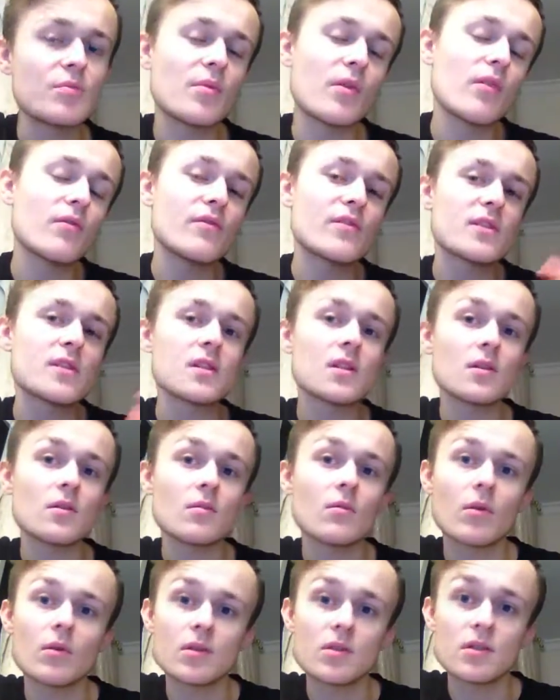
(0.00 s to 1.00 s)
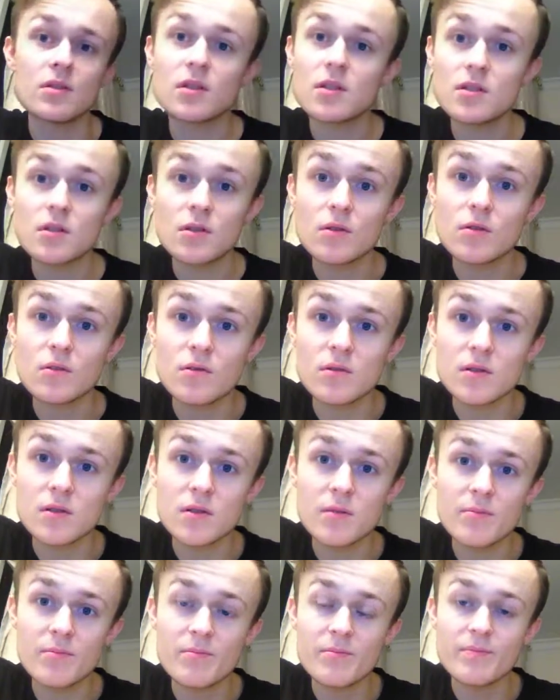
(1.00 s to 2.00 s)
but obviously it doesn't cause
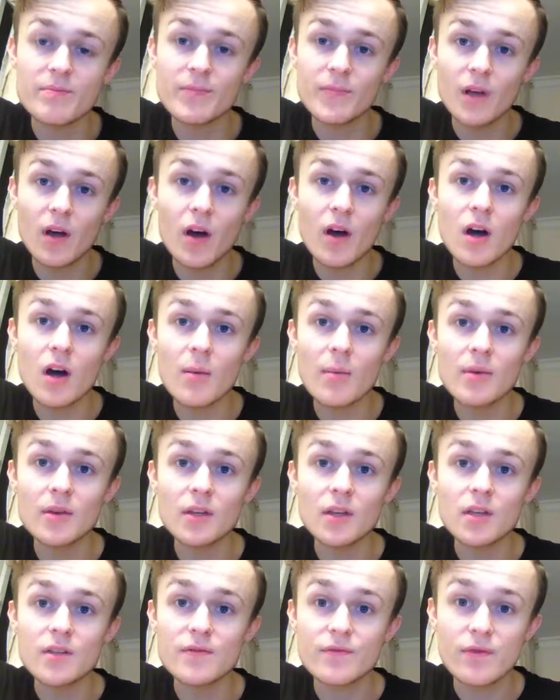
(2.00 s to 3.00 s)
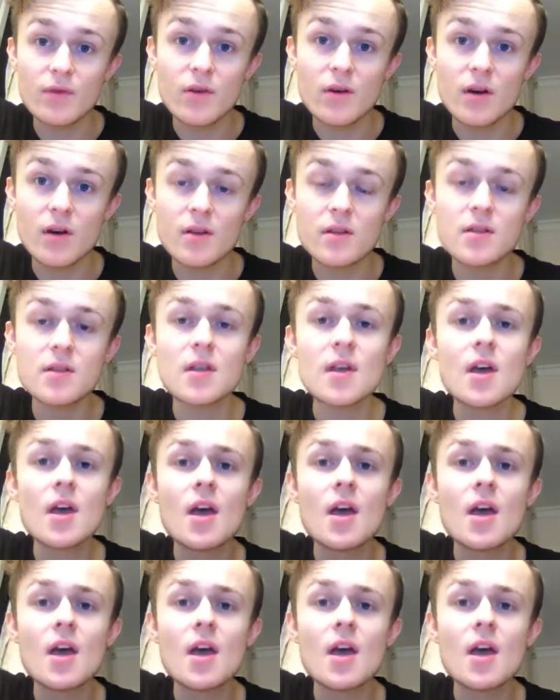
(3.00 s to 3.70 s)
the harm it does for us.